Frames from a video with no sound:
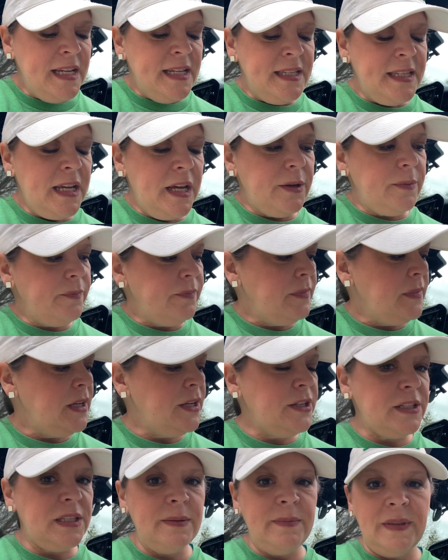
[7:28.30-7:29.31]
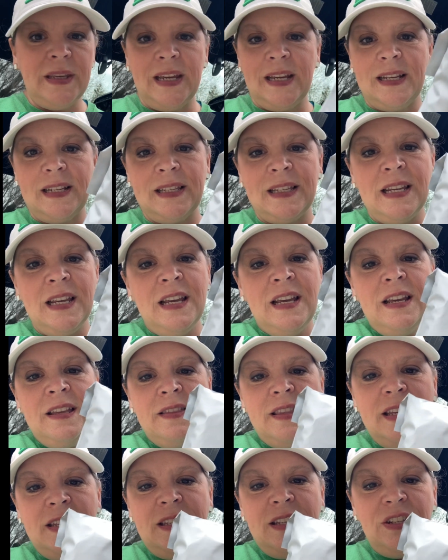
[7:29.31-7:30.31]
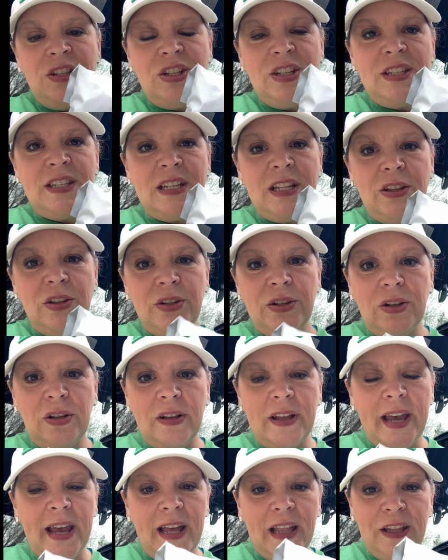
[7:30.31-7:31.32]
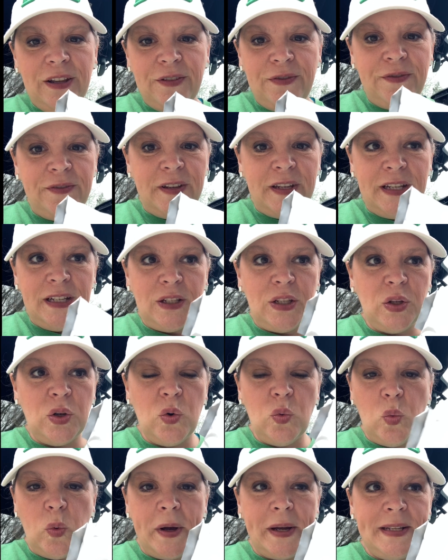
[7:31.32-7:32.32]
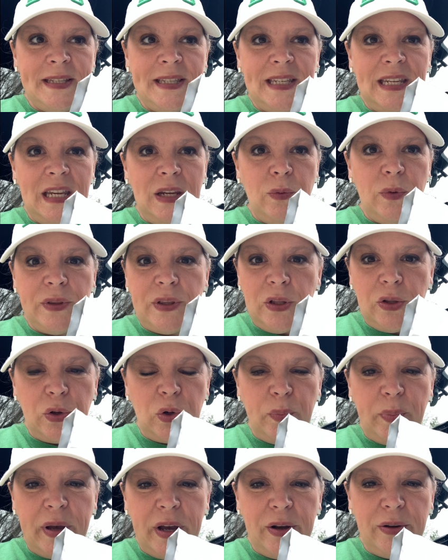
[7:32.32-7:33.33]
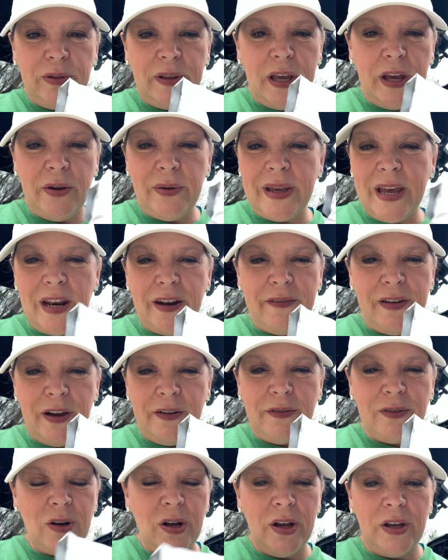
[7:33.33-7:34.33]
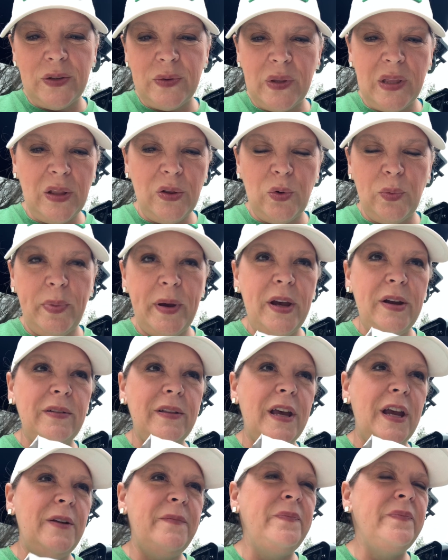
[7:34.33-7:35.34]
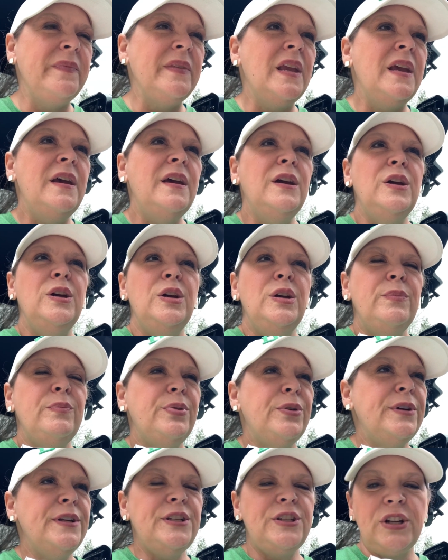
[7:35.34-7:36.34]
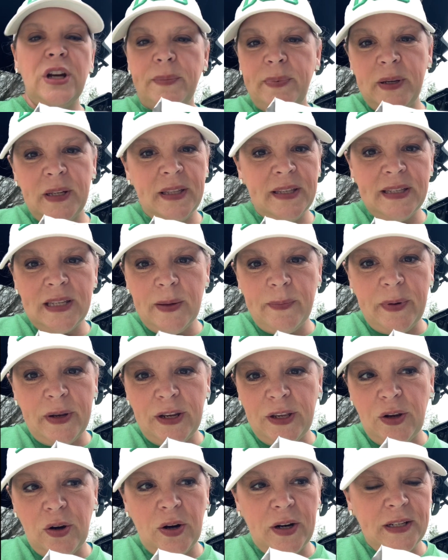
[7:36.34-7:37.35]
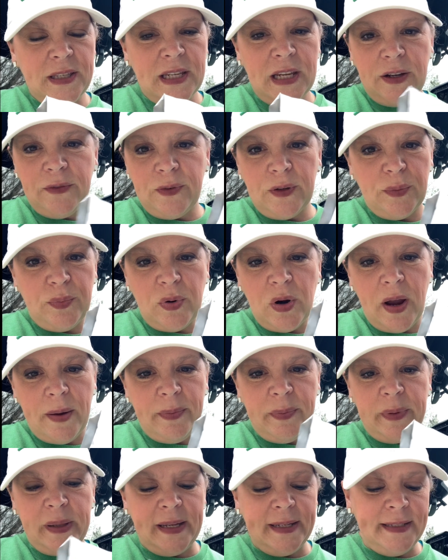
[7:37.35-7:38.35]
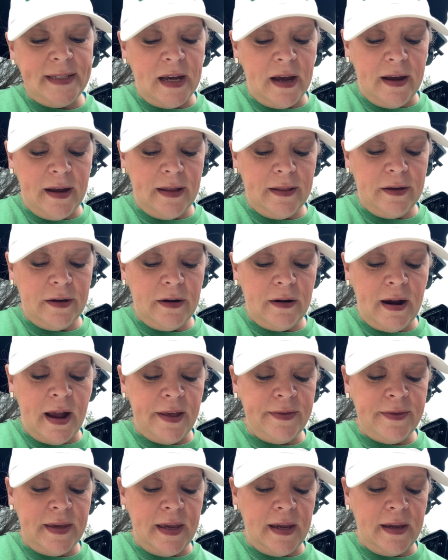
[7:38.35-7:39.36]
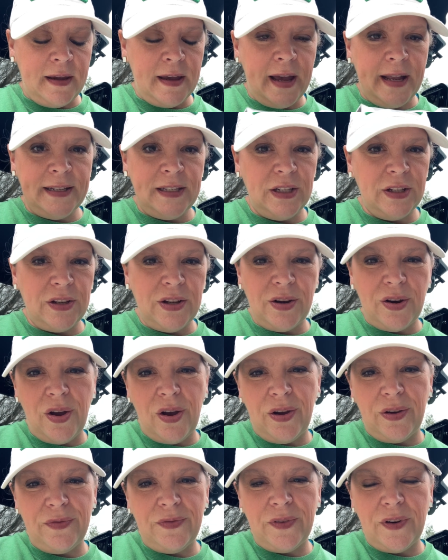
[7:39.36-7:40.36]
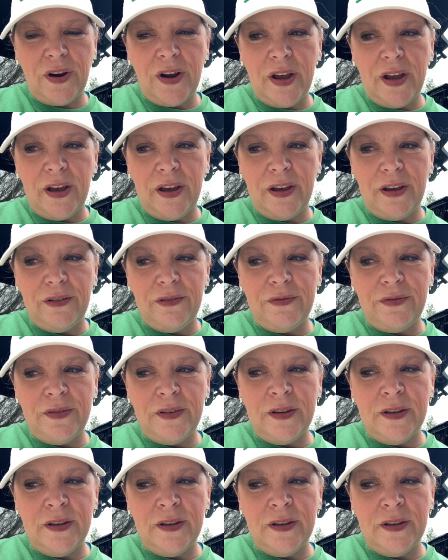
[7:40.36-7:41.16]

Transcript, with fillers: So here's some things. This is just a little elephant onesie with a little polo, kind of overalls with a little polo. Pretty sure I picked this up at a yard sale for probably a dollar. I think I took an offer of,